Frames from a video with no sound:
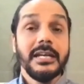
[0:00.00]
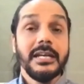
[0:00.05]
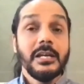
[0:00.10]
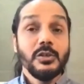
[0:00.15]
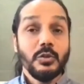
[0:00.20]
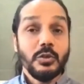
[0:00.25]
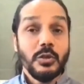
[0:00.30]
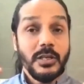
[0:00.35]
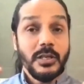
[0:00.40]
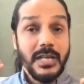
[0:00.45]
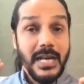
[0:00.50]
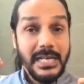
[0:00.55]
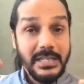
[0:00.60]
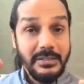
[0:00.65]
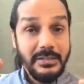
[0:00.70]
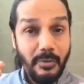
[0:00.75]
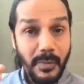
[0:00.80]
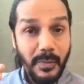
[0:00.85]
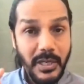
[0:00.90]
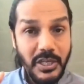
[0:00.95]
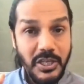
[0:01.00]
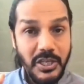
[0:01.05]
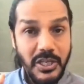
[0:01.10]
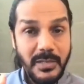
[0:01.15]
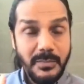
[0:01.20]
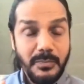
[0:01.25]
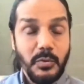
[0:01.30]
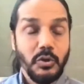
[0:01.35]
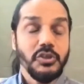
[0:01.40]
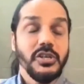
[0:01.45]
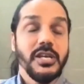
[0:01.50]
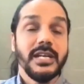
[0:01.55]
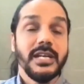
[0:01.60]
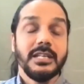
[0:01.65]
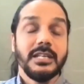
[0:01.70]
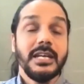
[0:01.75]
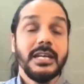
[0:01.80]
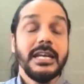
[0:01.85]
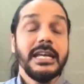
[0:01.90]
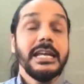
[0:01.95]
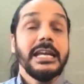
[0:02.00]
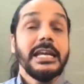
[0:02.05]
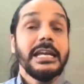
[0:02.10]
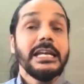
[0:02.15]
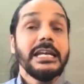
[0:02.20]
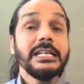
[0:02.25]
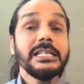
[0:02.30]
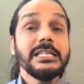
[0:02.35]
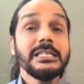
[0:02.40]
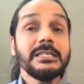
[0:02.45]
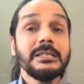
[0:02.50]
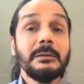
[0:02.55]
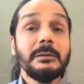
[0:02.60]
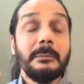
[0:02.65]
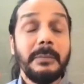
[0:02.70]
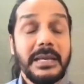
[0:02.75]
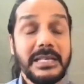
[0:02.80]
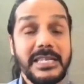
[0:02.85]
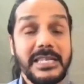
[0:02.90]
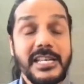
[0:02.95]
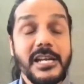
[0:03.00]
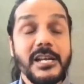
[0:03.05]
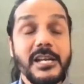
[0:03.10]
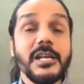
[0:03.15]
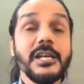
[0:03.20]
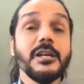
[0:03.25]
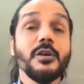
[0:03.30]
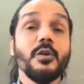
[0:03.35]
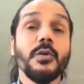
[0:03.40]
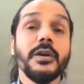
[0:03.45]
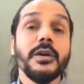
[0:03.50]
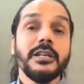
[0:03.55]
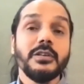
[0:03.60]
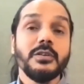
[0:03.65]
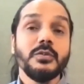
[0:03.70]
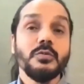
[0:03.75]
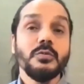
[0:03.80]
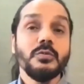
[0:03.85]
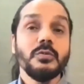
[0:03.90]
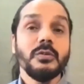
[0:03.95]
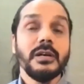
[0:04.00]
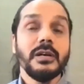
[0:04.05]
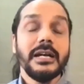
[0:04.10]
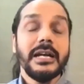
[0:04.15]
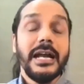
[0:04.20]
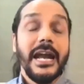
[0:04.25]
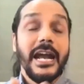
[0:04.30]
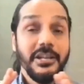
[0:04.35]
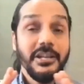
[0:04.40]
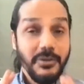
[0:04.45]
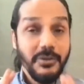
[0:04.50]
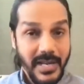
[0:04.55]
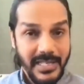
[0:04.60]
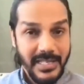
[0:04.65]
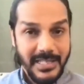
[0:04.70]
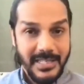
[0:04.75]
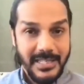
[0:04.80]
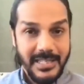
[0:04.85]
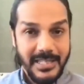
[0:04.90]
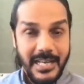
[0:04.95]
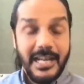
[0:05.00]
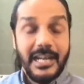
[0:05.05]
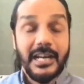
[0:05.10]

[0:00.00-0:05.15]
So the transformation project is basically going to address